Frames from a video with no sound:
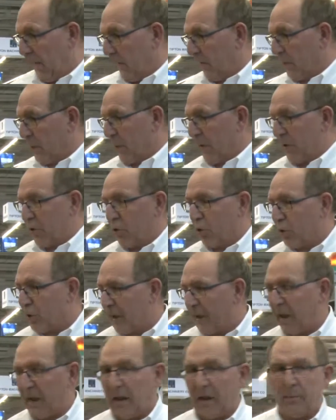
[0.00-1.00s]
We do
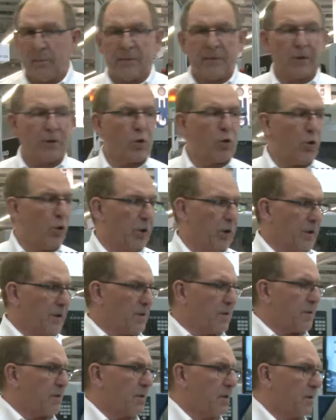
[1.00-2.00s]
keep the
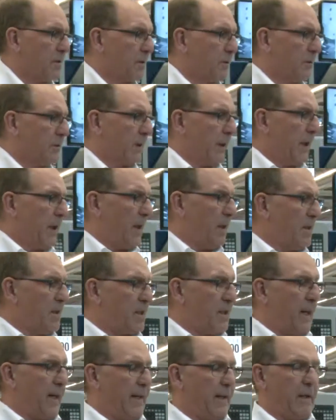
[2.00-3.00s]
coolants
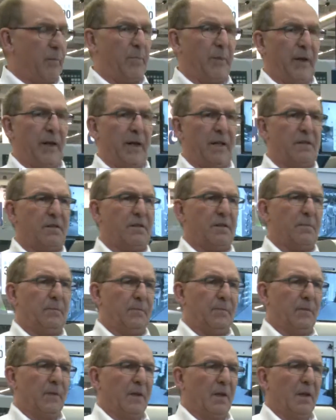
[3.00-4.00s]
inside the base.
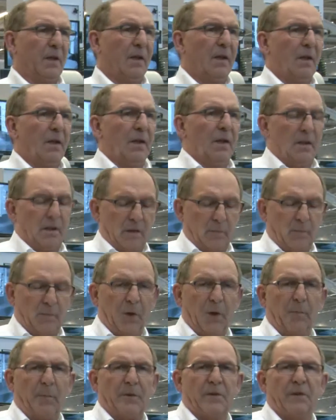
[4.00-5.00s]
The
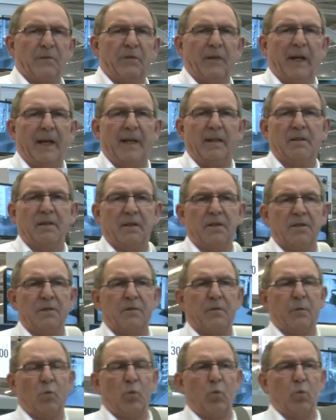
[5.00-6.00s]
purpose of that is,
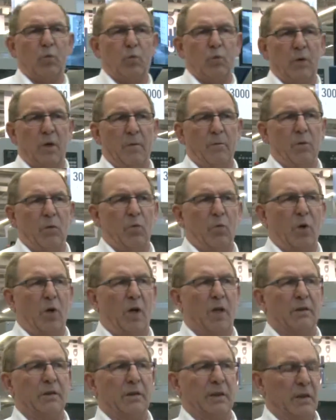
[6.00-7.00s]
number
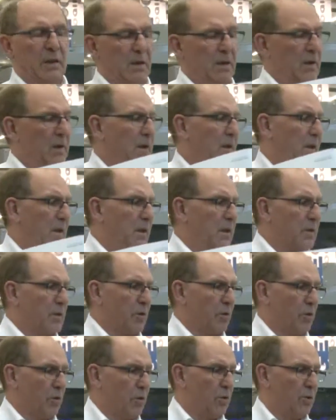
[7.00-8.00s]
one,
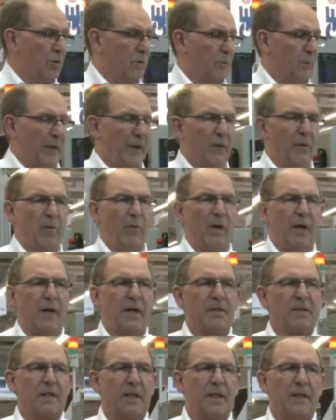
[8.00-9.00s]
to
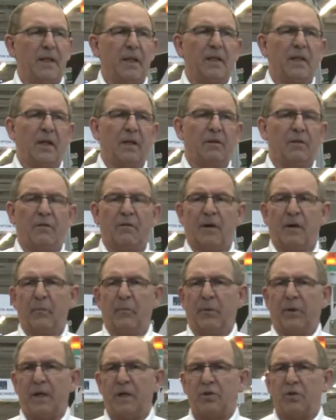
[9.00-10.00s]
minimize any kind of
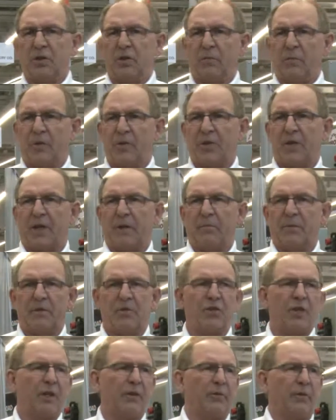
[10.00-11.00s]
vibration which can be
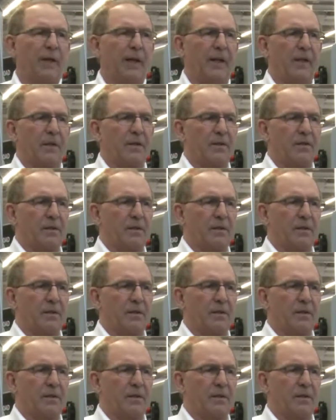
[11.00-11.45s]
generated